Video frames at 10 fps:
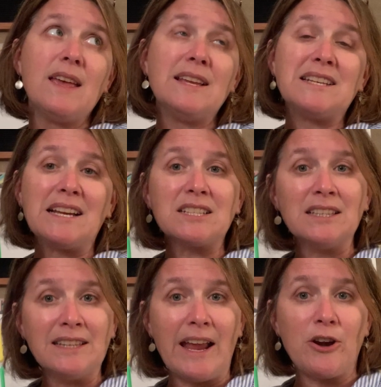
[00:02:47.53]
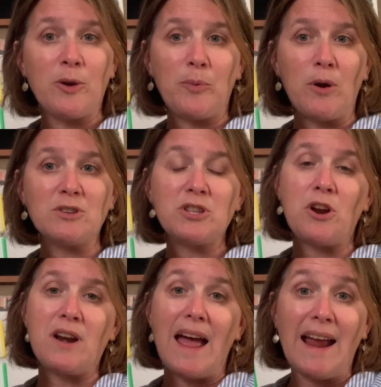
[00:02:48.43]
takes a layered approach. There are
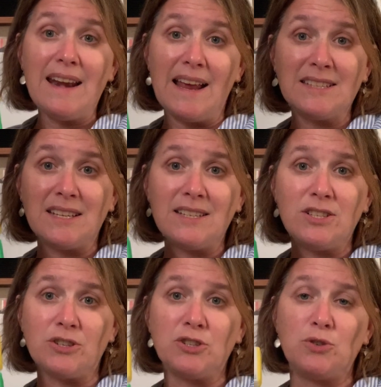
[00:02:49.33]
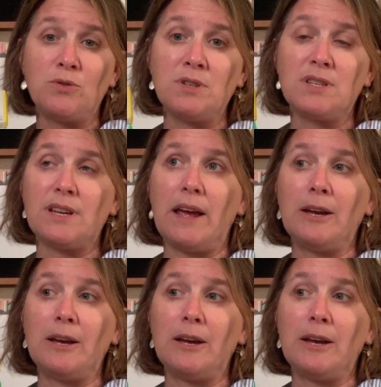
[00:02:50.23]
9 essays your student